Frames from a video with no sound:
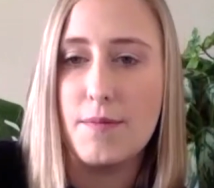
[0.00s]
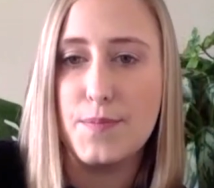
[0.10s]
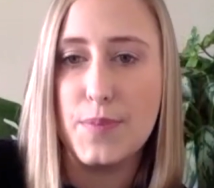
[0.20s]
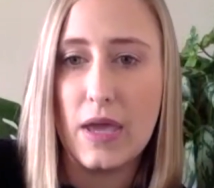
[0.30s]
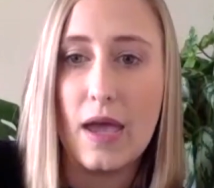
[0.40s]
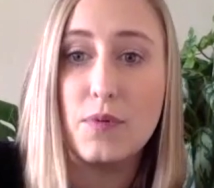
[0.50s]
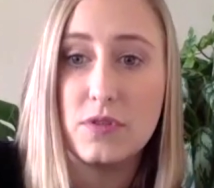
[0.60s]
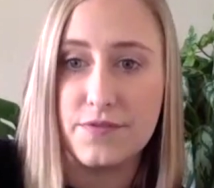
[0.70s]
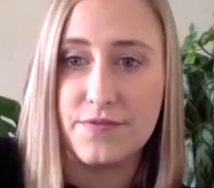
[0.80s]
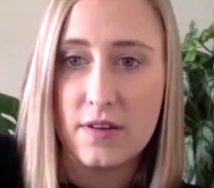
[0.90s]
be able
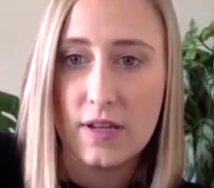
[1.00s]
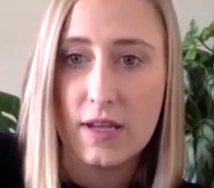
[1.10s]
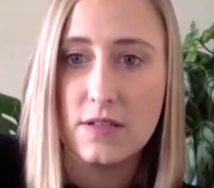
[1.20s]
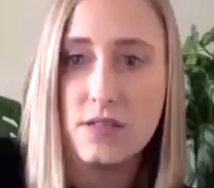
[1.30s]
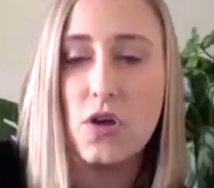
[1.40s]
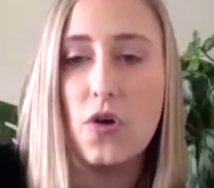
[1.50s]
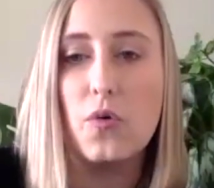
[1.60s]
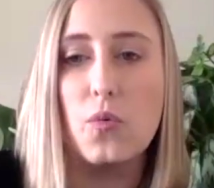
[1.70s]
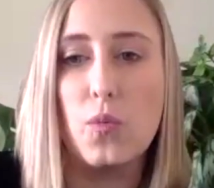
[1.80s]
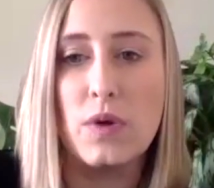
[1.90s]
to fund it.
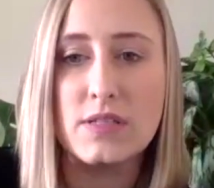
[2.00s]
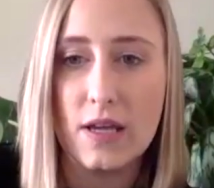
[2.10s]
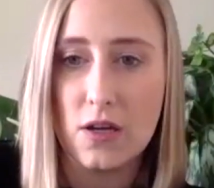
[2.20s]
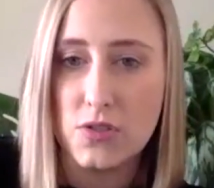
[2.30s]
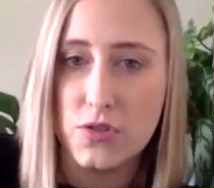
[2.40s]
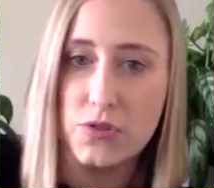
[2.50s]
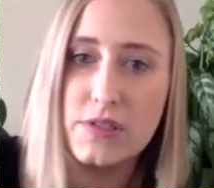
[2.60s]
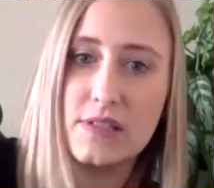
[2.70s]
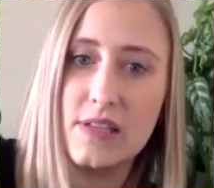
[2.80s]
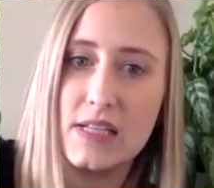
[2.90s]
So once that goes through
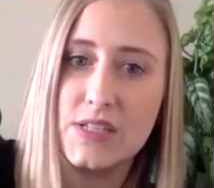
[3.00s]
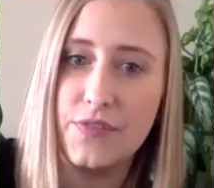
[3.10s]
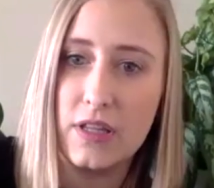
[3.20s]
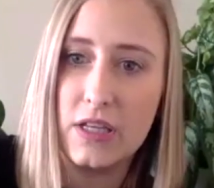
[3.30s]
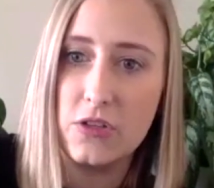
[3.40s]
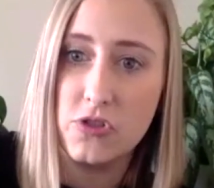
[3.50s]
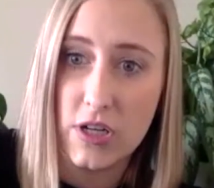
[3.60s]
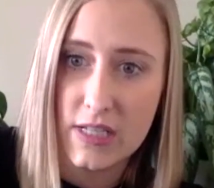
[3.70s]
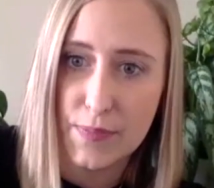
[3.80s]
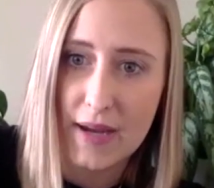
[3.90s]
successfully, you should
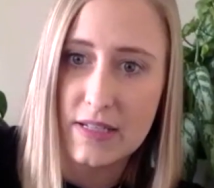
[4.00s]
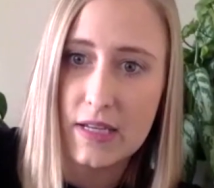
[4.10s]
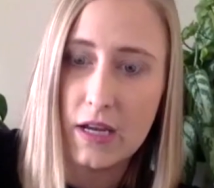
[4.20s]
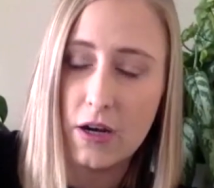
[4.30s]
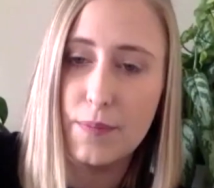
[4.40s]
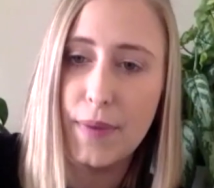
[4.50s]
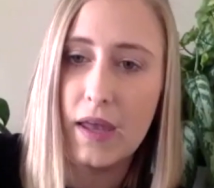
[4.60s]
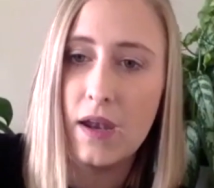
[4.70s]
expect to hear, but